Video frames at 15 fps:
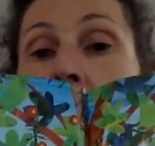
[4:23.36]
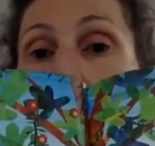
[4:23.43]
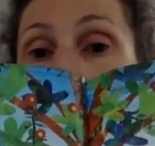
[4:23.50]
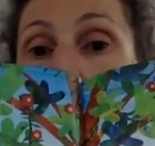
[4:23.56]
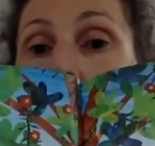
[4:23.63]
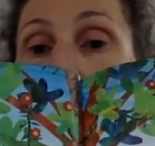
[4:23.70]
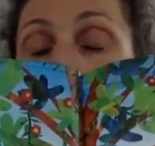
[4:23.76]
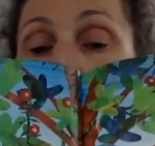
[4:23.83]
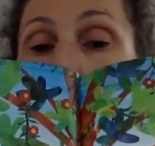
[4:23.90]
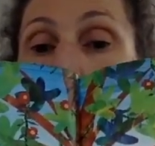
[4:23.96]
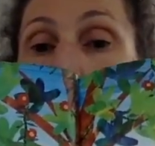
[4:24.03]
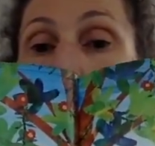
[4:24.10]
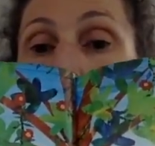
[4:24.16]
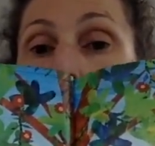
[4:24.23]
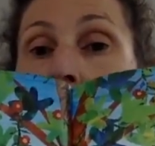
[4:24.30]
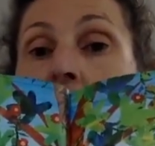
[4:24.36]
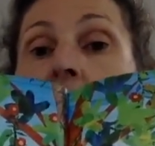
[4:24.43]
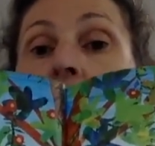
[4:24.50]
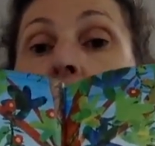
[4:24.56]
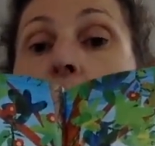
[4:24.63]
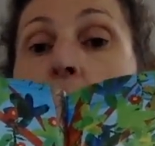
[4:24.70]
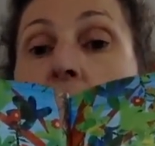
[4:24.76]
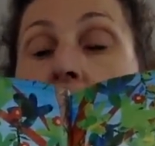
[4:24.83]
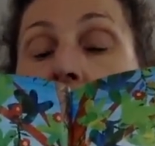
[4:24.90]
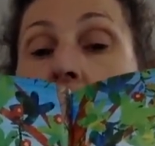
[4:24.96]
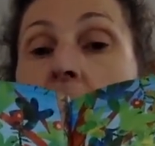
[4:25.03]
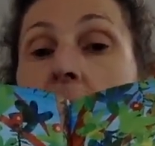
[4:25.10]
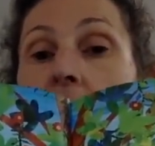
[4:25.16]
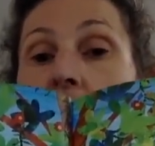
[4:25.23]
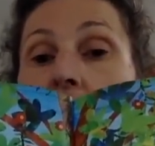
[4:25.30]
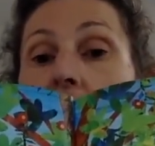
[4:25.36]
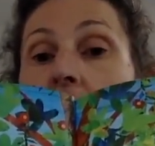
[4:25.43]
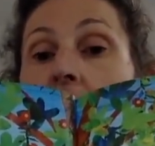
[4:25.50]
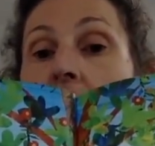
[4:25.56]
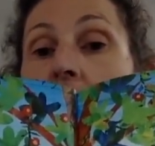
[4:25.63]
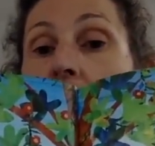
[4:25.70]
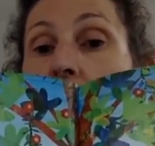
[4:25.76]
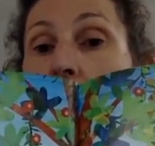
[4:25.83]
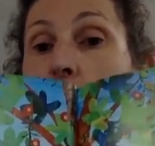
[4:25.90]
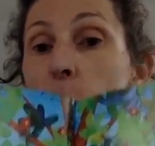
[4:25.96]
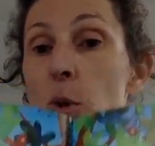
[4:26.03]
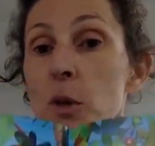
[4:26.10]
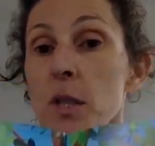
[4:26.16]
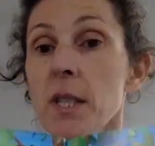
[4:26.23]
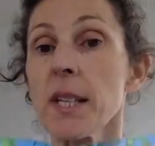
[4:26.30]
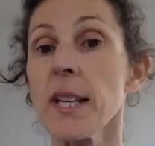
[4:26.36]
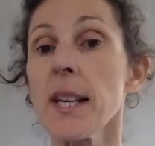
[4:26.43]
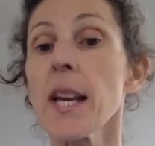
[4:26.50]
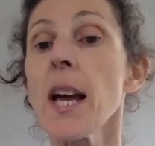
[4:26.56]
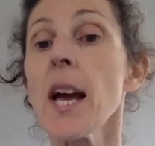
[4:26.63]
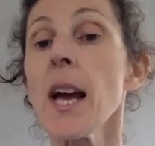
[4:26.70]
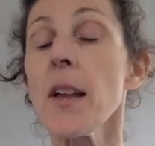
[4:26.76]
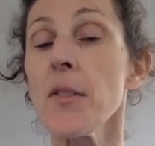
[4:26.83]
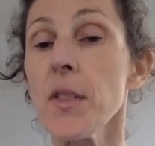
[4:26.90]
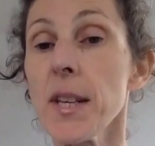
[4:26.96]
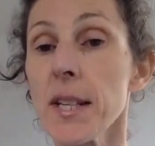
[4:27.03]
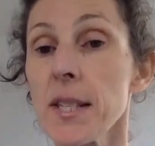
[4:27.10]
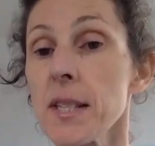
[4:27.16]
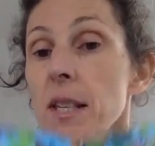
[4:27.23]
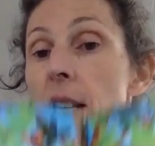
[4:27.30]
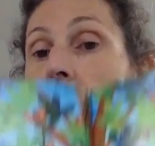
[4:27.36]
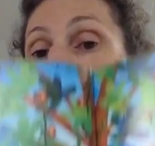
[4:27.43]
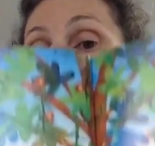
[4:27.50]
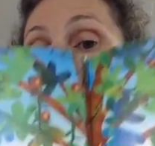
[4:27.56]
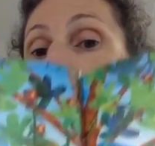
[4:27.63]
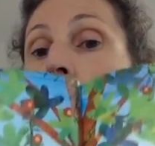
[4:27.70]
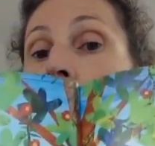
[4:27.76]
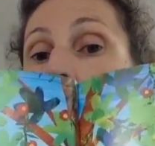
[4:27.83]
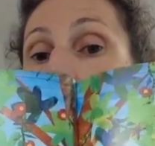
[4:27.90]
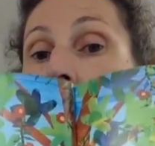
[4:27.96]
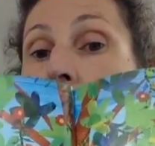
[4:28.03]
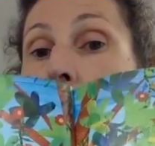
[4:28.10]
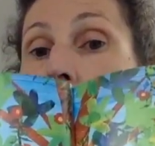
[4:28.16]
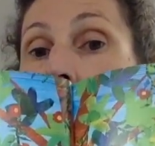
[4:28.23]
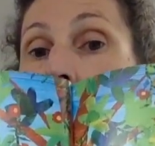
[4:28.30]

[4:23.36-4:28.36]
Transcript: On every double spread that you will see right at the start, you will see this tree in the